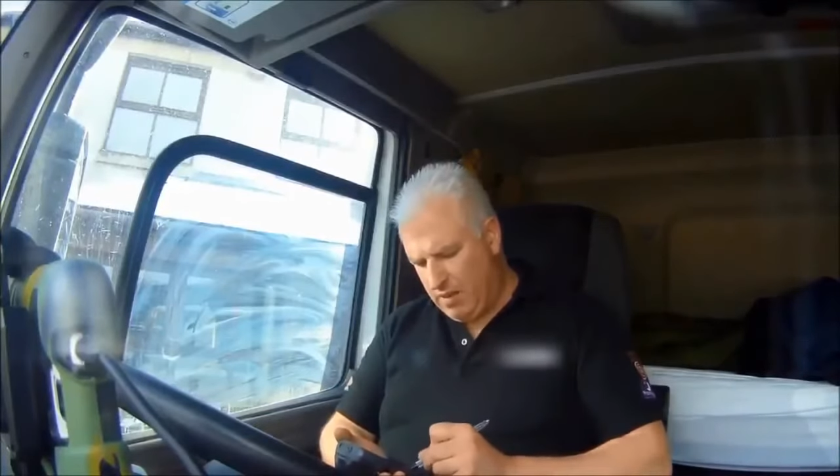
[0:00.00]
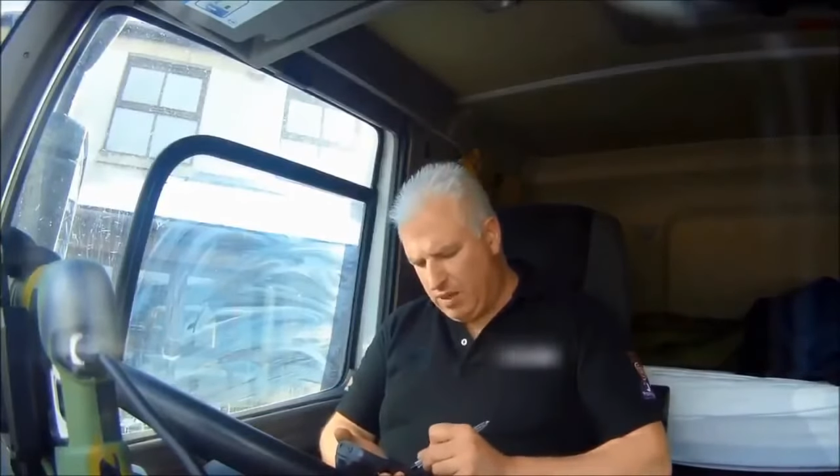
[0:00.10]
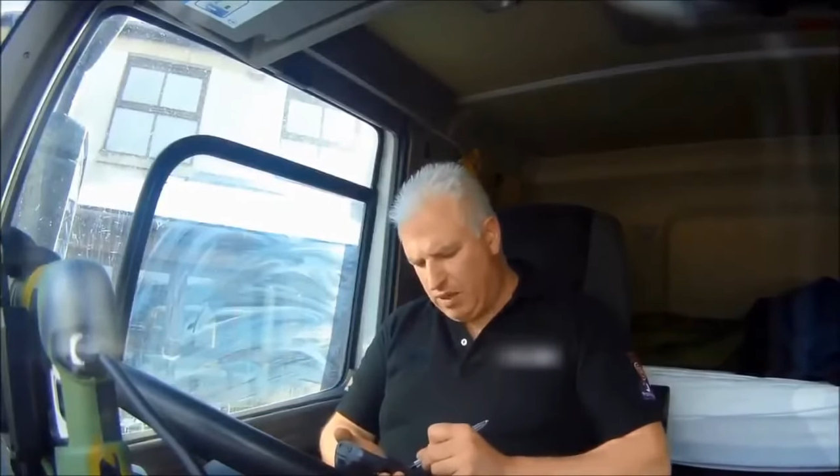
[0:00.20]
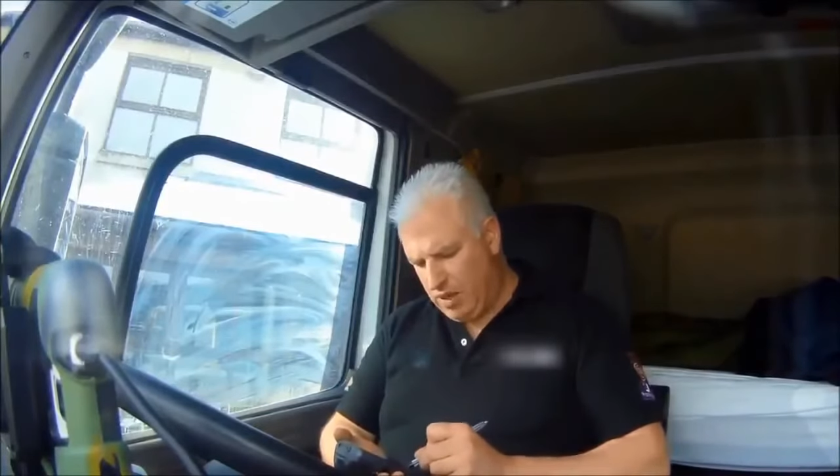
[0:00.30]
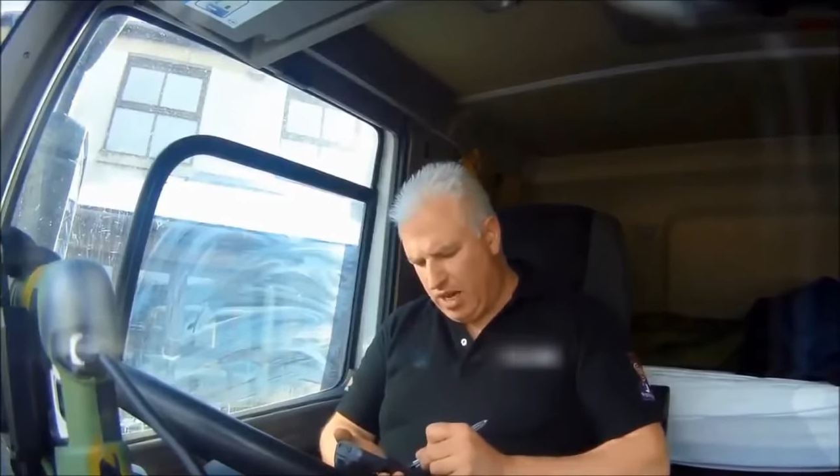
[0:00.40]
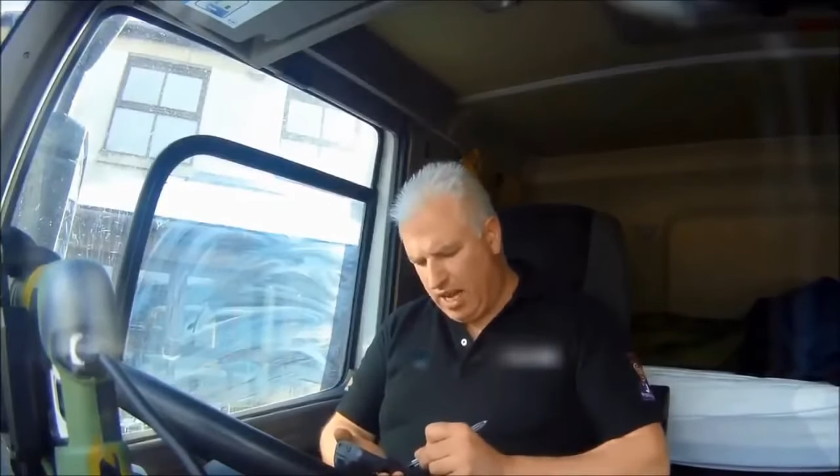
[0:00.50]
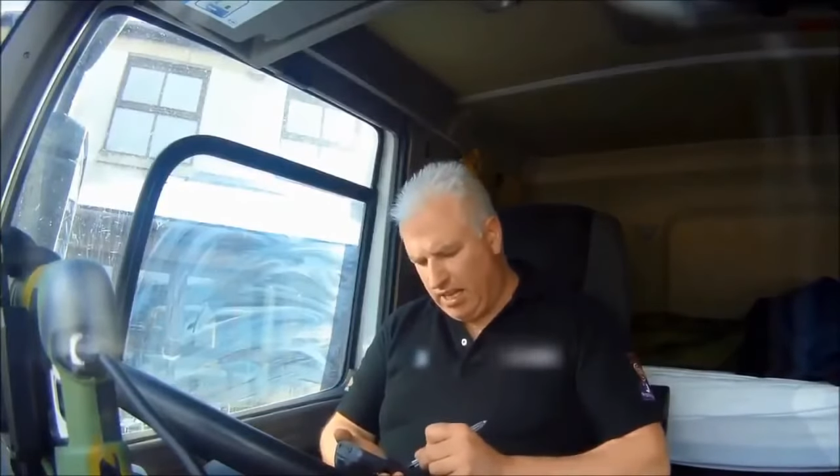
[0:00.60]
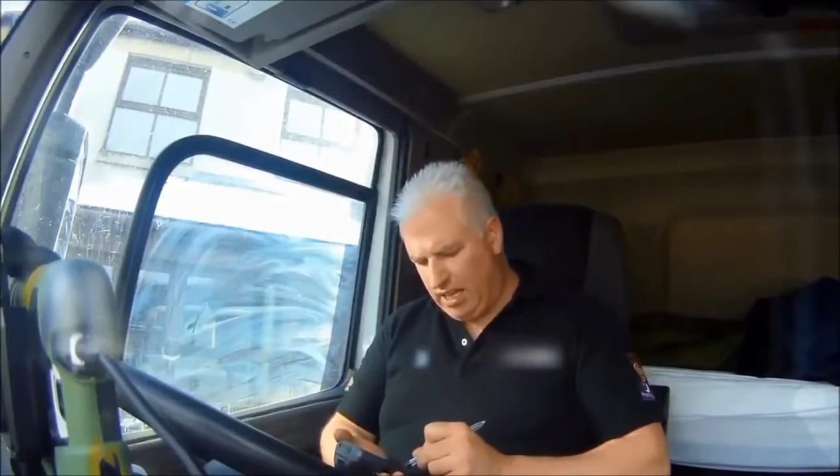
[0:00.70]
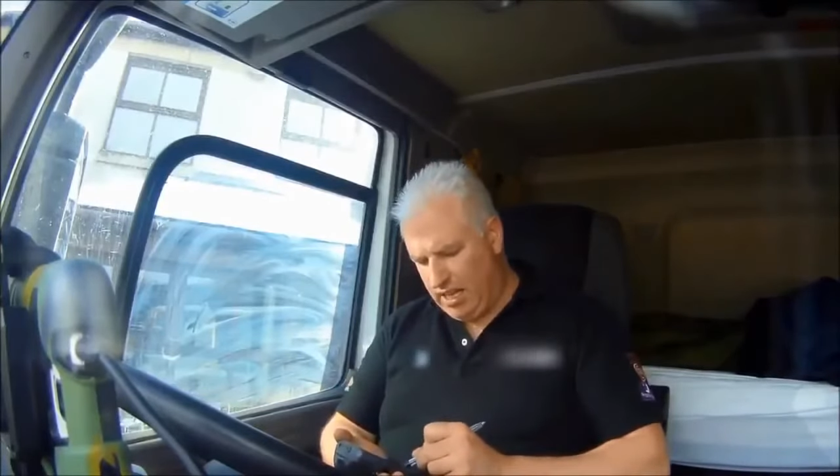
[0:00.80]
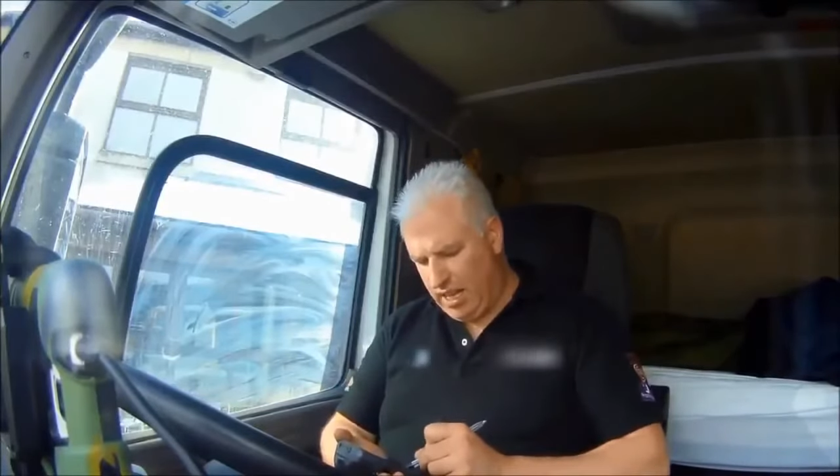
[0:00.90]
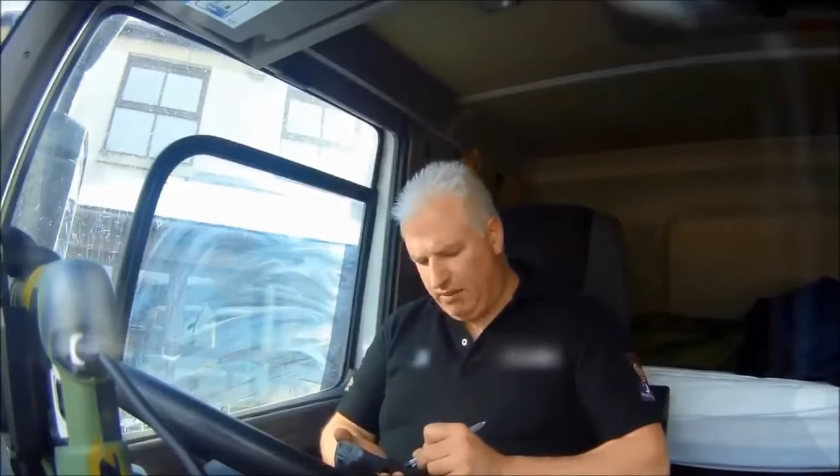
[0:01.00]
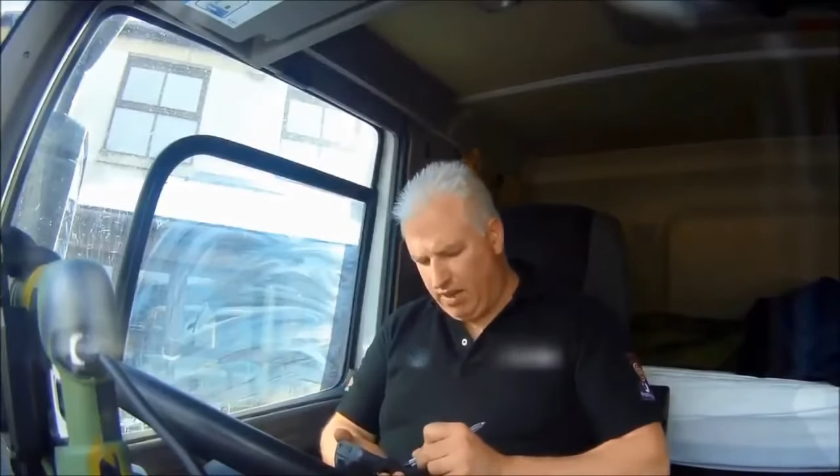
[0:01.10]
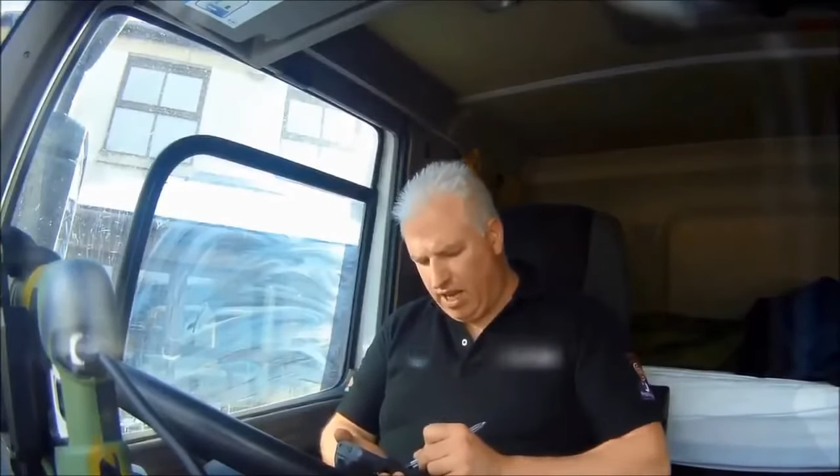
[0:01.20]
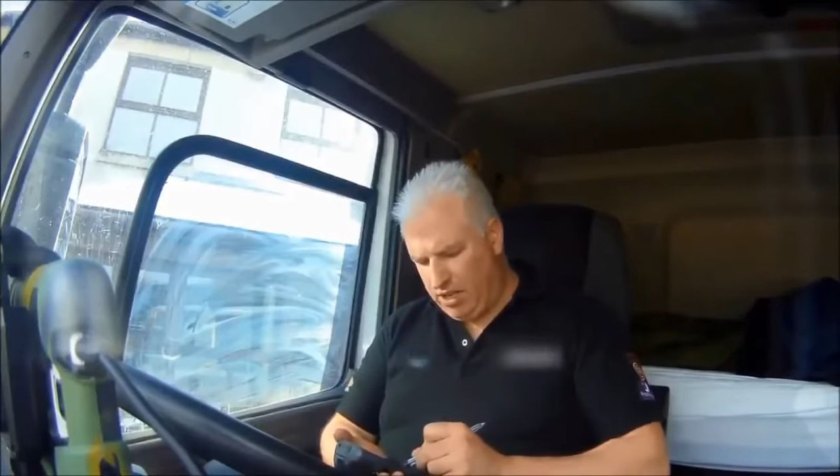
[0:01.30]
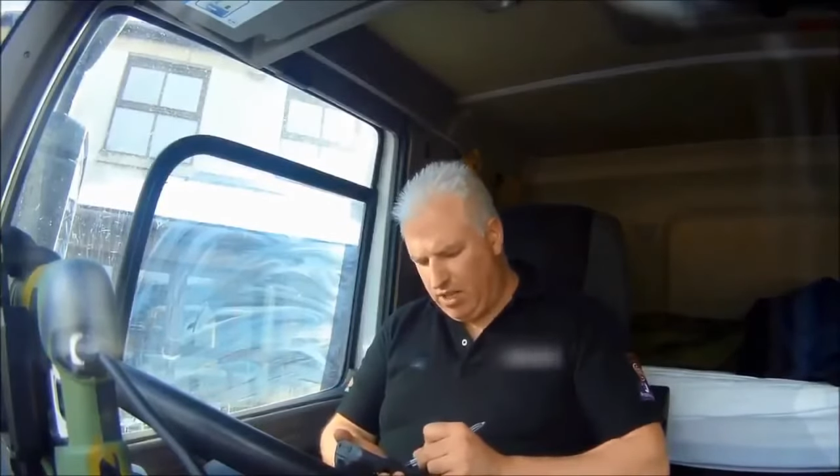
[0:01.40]
we're just going to head into
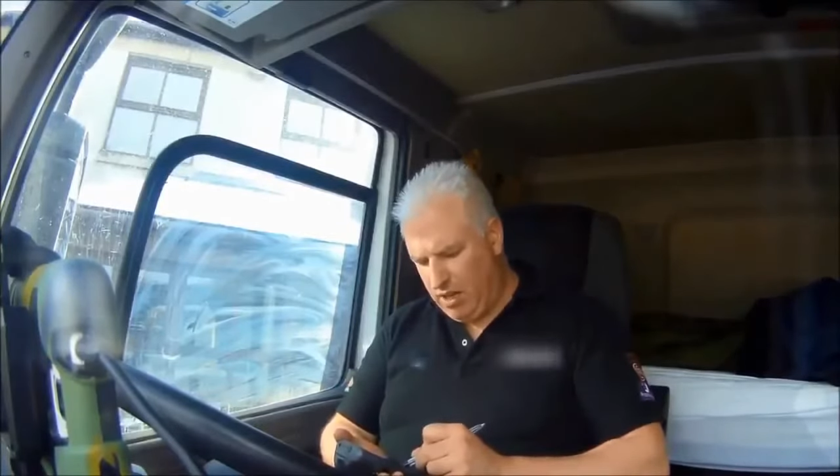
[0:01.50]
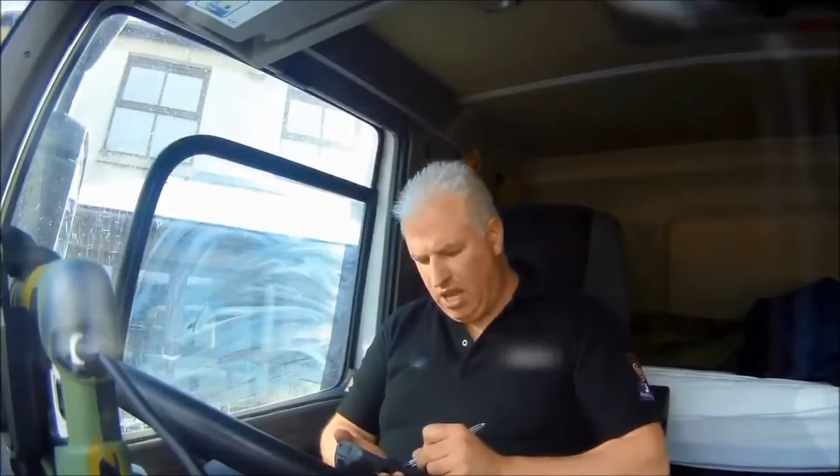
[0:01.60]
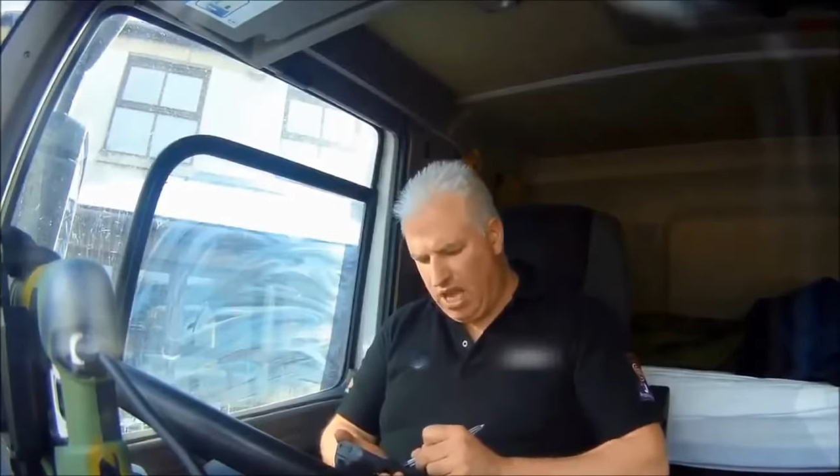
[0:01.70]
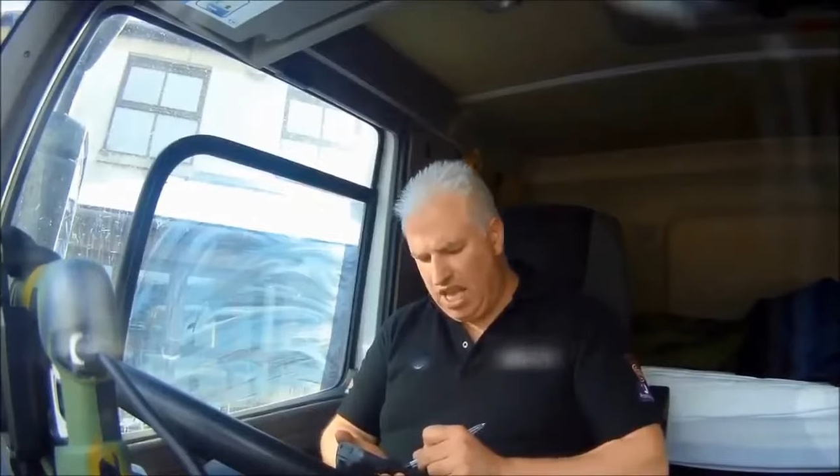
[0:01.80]
Inverness now.